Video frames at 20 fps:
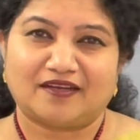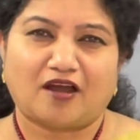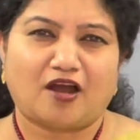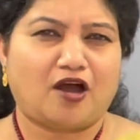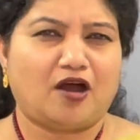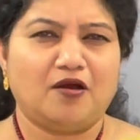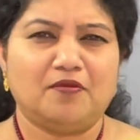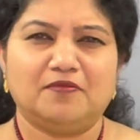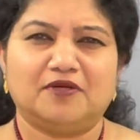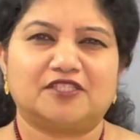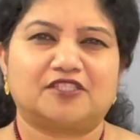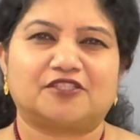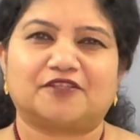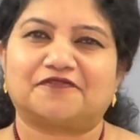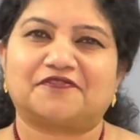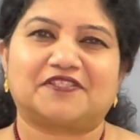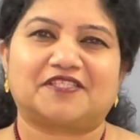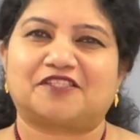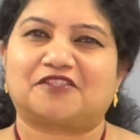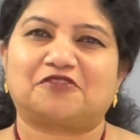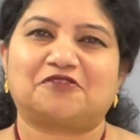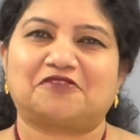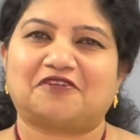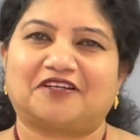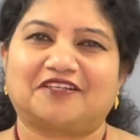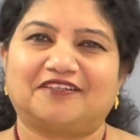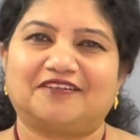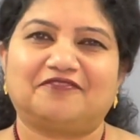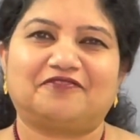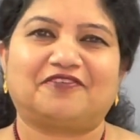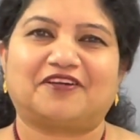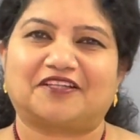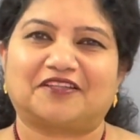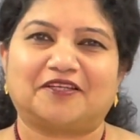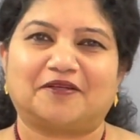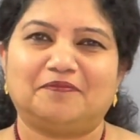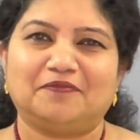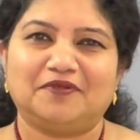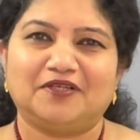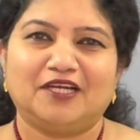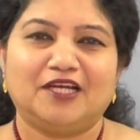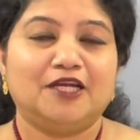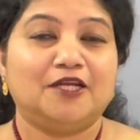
How much of struggle for them